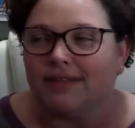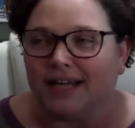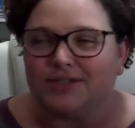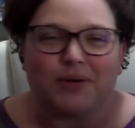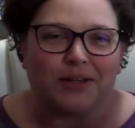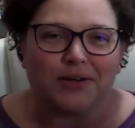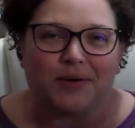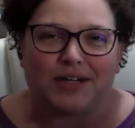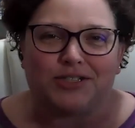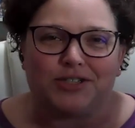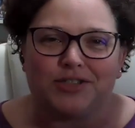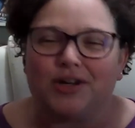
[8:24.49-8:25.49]
That's one of the
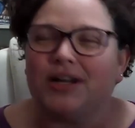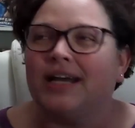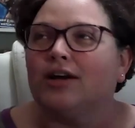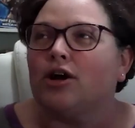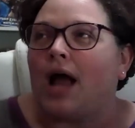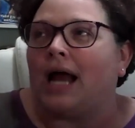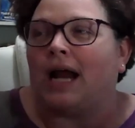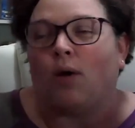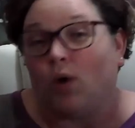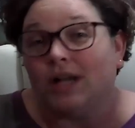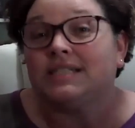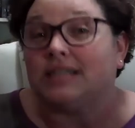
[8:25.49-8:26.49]
questions on here. And I
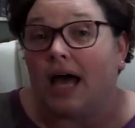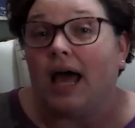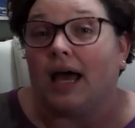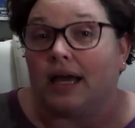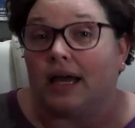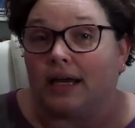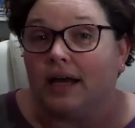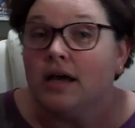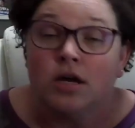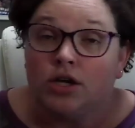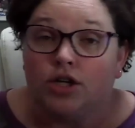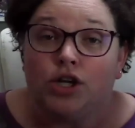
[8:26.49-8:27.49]
want to say,
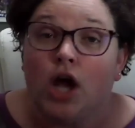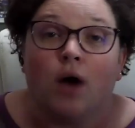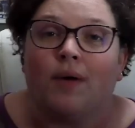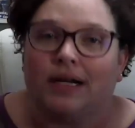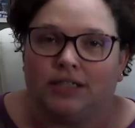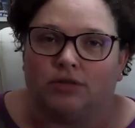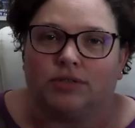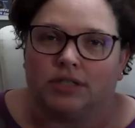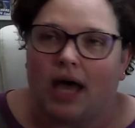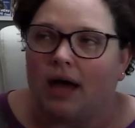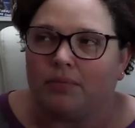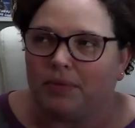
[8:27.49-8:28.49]
no, I don't do that.